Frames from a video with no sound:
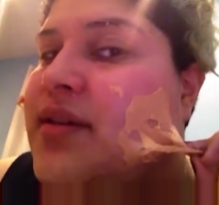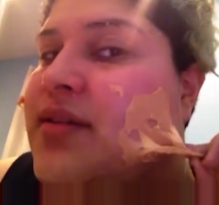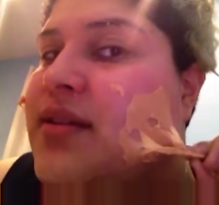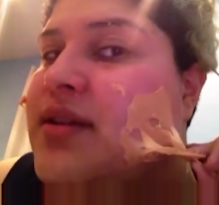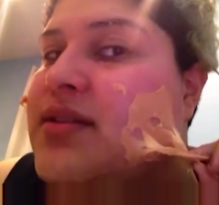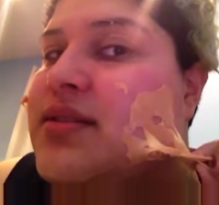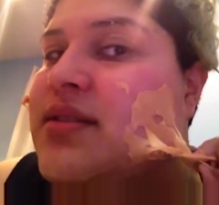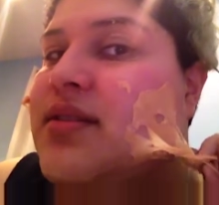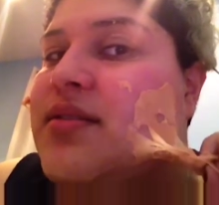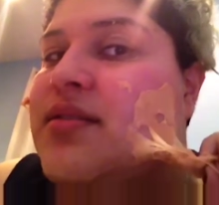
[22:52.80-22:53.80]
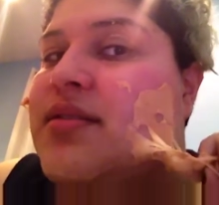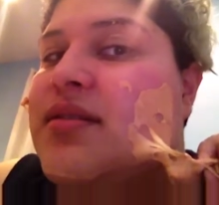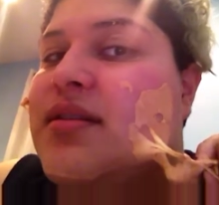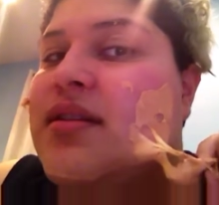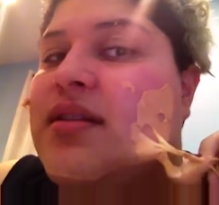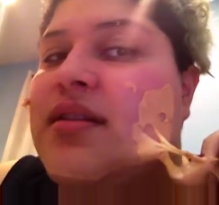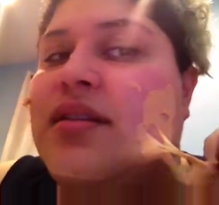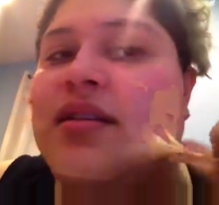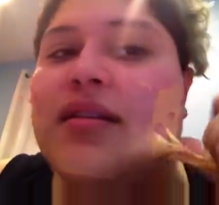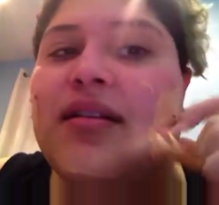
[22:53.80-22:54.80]
I don't think so.
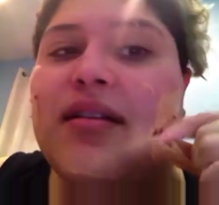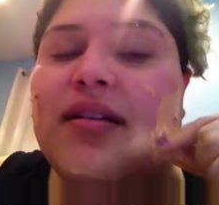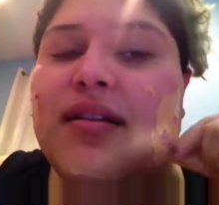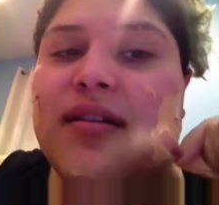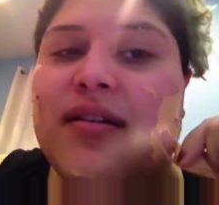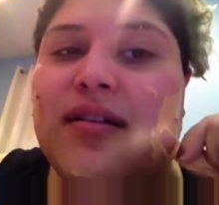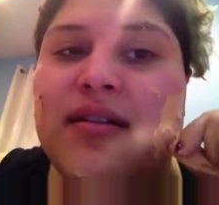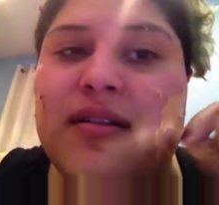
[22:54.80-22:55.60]
Ugh.